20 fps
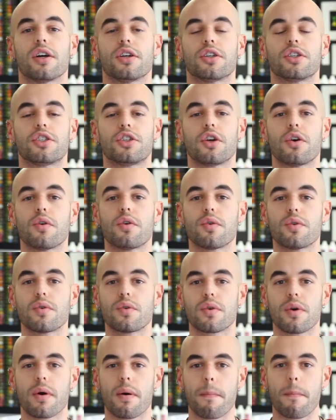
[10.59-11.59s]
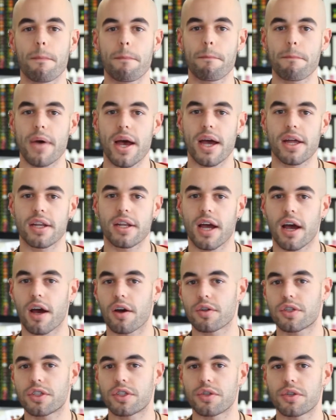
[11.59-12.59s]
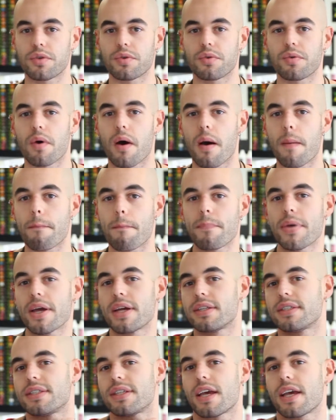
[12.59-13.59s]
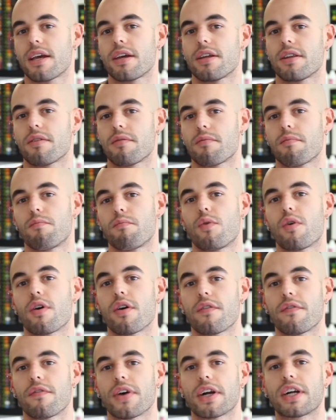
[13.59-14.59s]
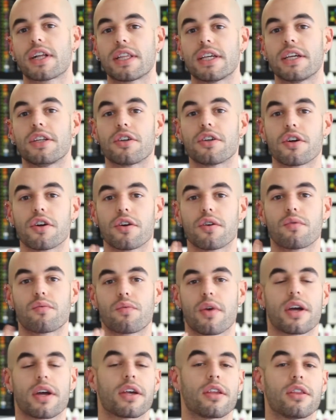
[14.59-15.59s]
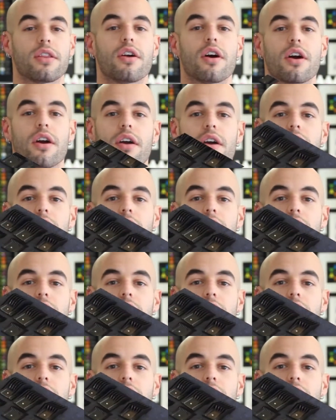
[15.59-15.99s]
show men how to maintain more of a cleaner, rugged look.